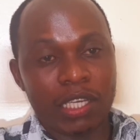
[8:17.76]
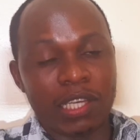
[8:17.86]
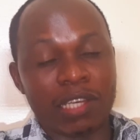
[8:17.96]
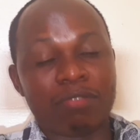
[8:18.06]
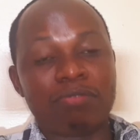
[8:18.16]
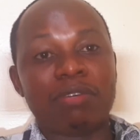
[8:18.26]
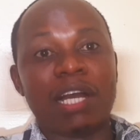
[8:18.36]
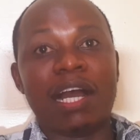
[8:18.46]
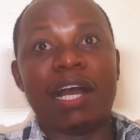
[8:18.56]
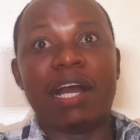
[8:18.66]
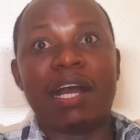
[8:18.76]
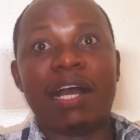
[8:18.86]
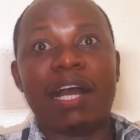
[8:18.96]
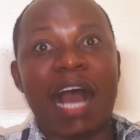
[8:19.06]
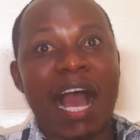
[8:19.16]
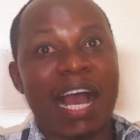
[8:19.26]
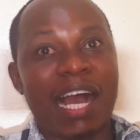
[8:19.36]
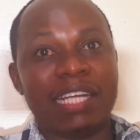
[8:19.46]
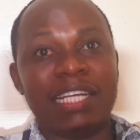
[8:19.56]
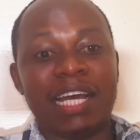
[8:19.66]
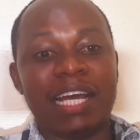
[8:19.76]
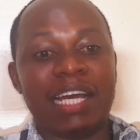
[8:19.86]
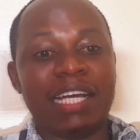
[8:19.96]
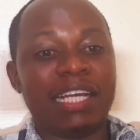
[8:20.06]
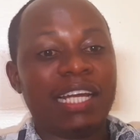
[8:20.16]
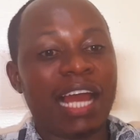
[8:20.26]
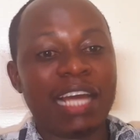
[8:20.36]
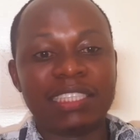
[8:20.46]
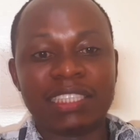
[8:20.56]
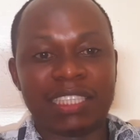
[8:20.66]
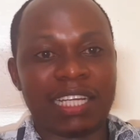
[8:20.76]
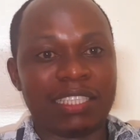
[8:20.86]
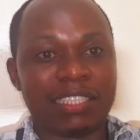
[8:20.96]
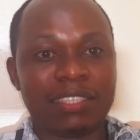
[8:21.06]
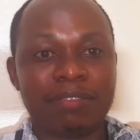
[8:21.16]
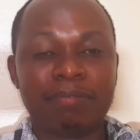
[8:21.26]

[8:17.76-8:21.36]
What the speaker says: If I had learned that